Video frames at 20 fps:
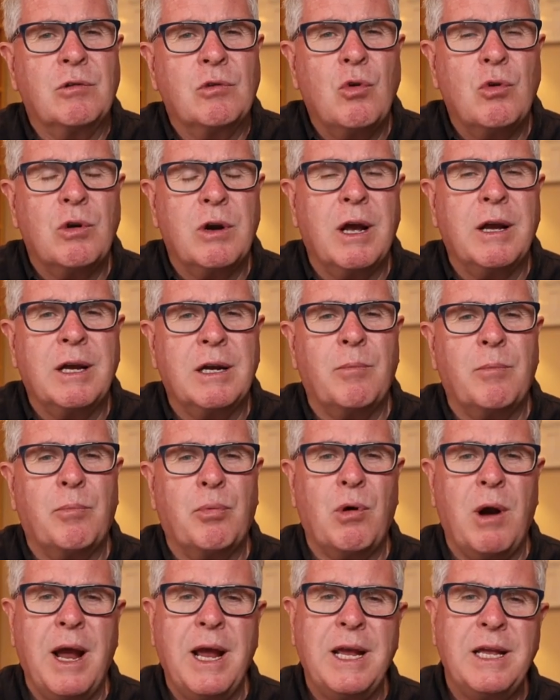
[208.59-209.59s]
And Lord, I'm going
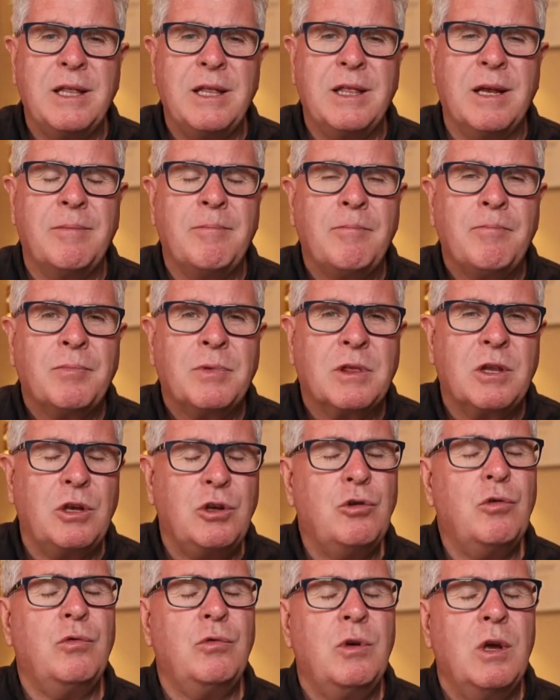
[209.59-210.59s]
to pray that
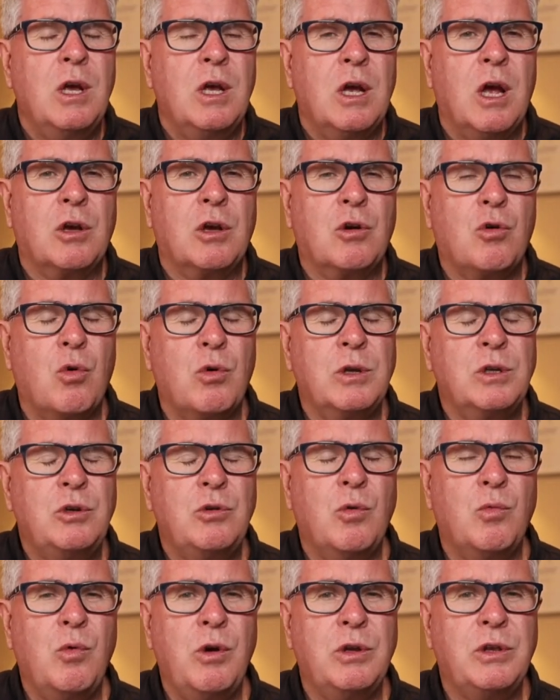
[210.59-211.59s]
you, according
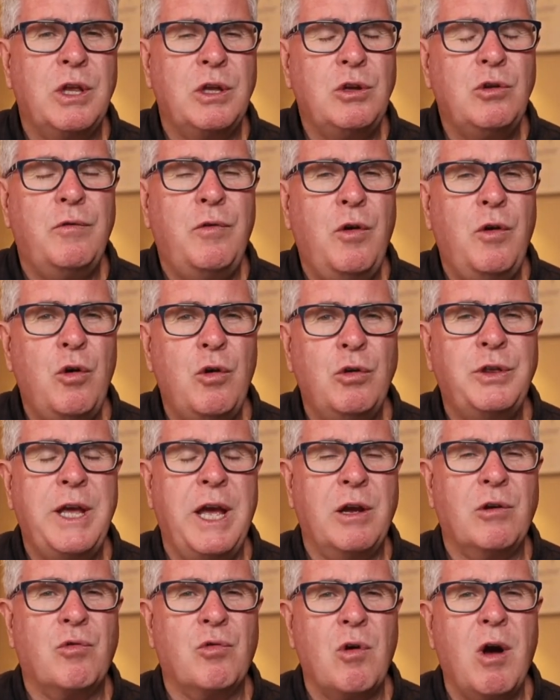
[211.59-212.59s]
to your word, that you've heard
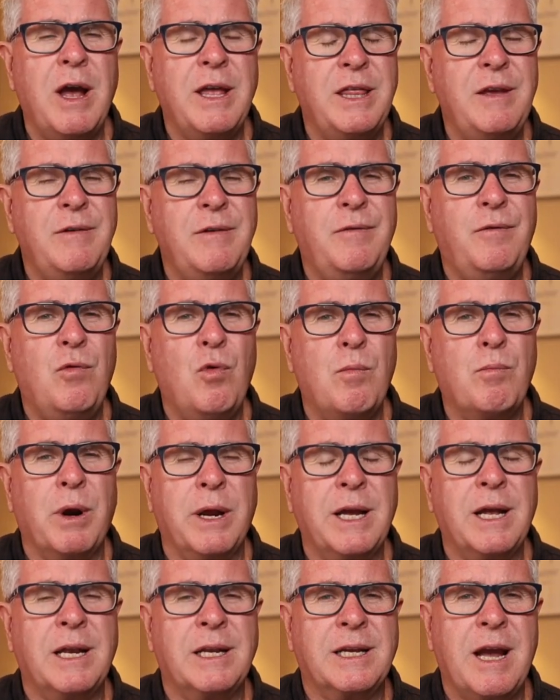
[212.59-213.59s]
that cry, therefore
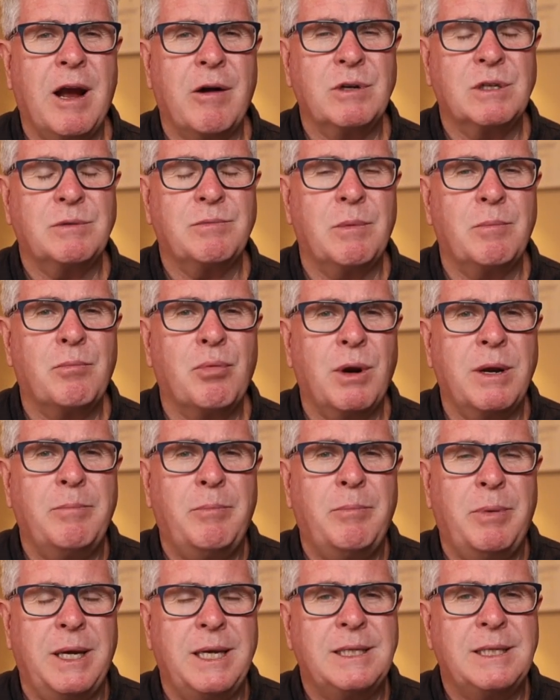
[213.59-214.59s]
bring encouragement,
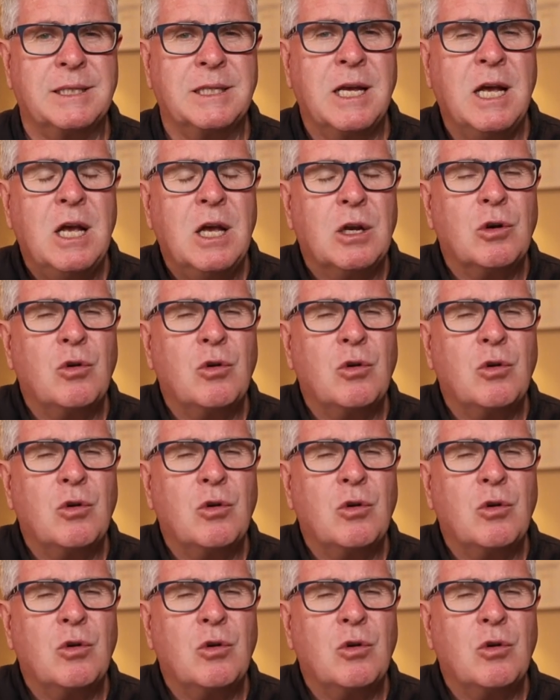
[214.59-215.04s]
bring peace,